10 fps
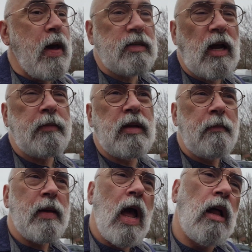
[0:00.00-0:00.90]
picked up
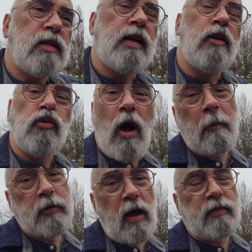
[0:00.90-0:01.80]
something else and I
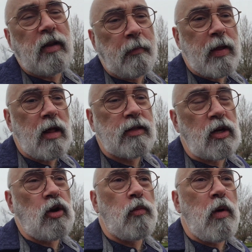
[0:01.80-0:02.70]
dropped off something else
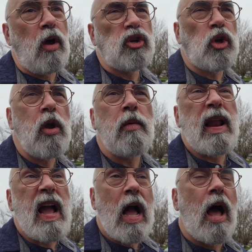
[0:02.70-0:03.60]
at Goodwill. I'll show you what
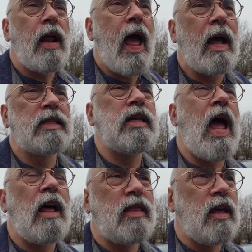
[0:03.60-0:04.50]
I got
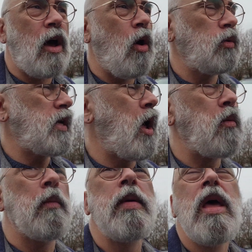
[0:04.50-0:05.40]
at the hotel
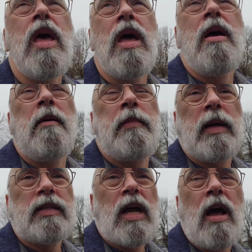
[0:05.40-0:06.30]
room.
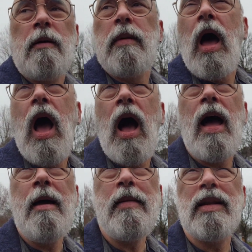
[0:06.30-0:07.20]
But
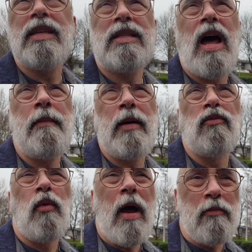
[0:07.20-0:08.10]
I am going to stop in
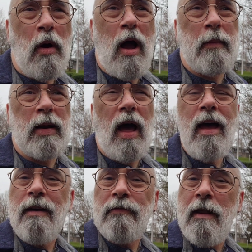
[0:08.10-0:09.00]
Red Robin.
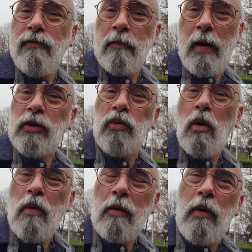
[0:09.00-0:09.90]
I have never been to a
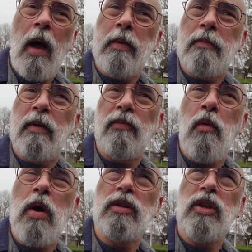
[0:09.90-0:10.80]
Red Robin
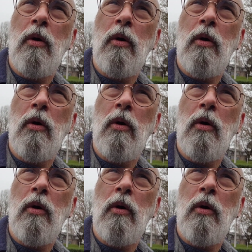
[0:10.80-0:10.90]
before,